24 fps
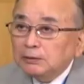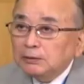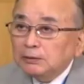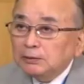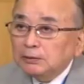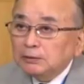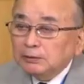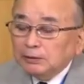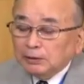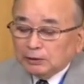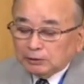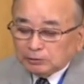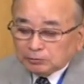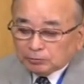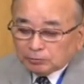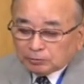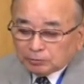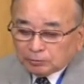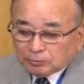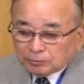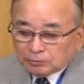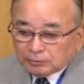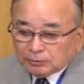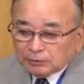uh, not
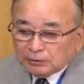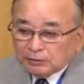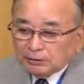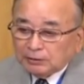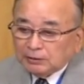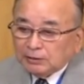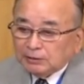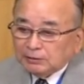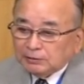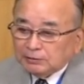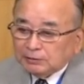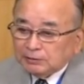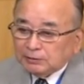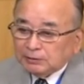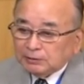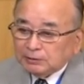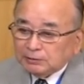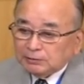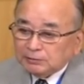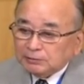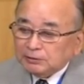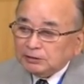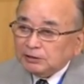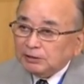only that
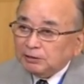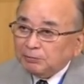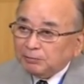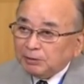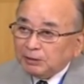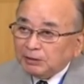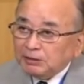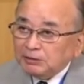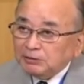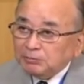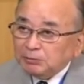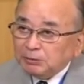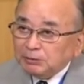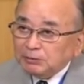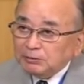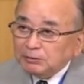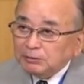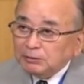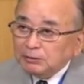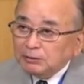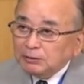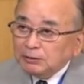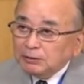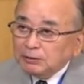uh, senior
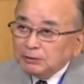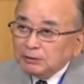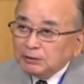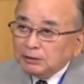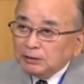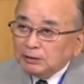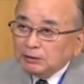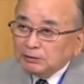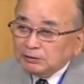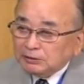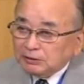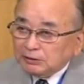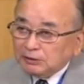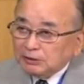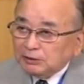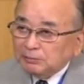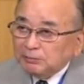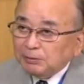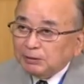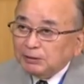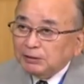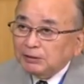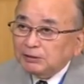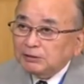management, uh,
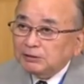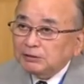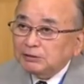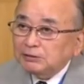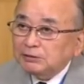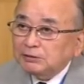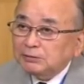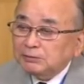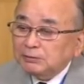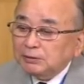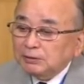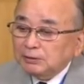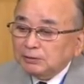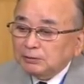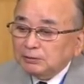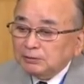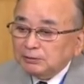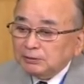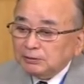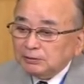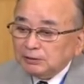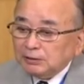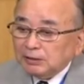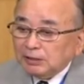senior managers,
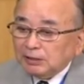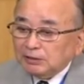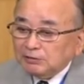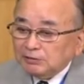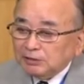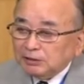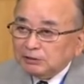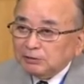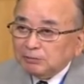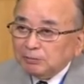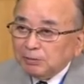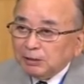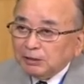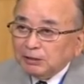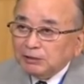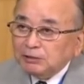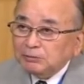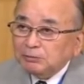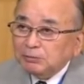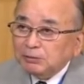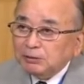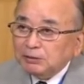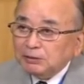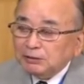executive
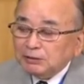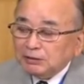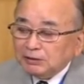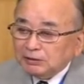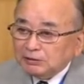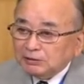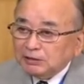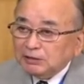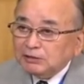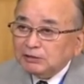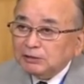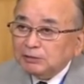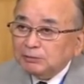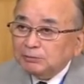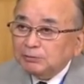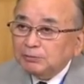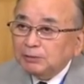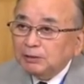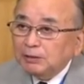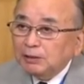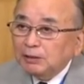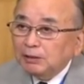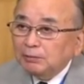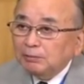management,
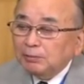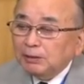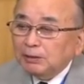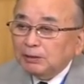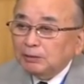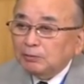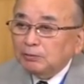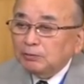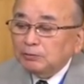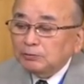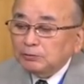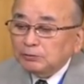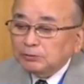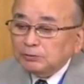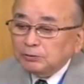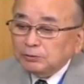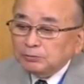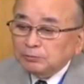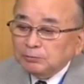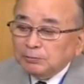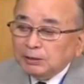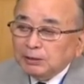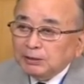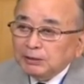executive, but
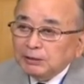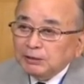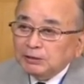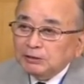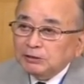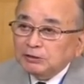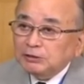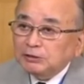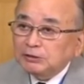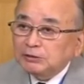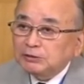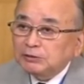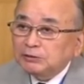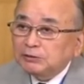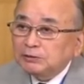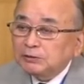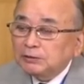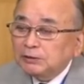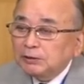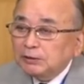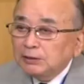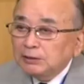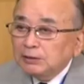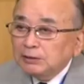also
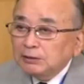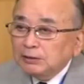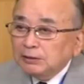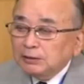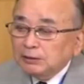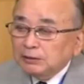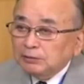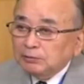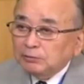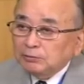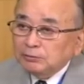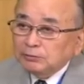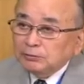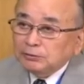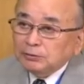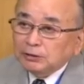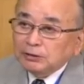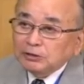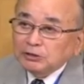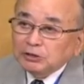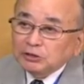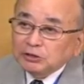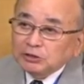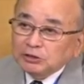managers and also
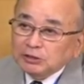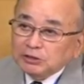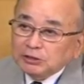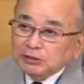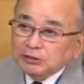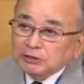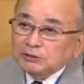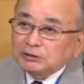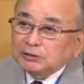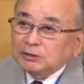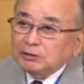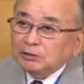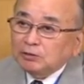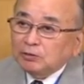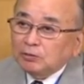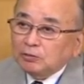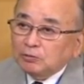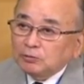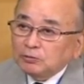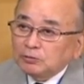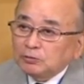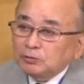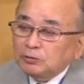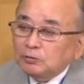engineers and
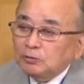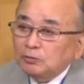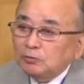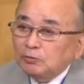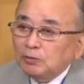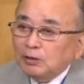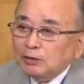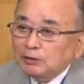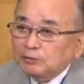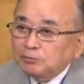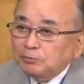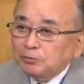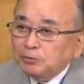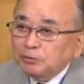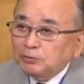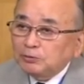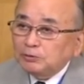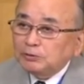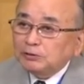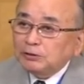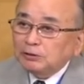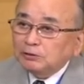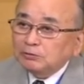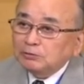also
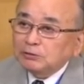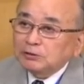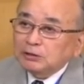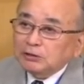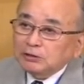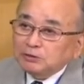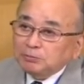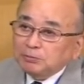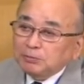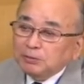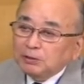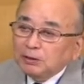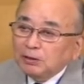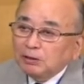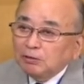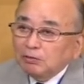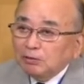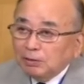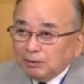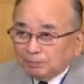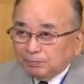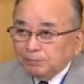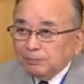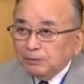workforce success
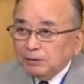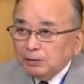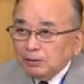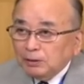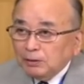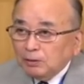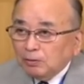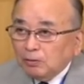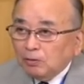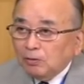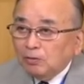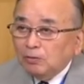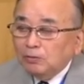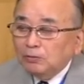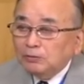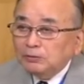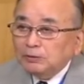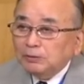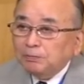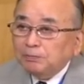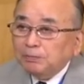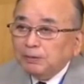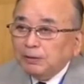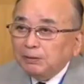rep, all
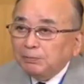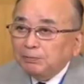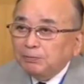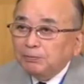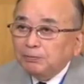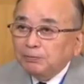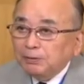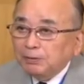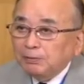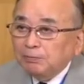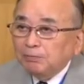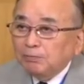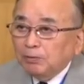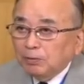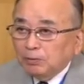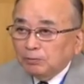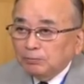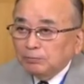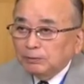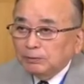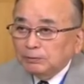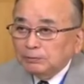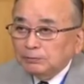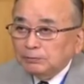the people
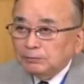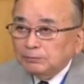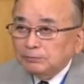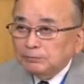involvement.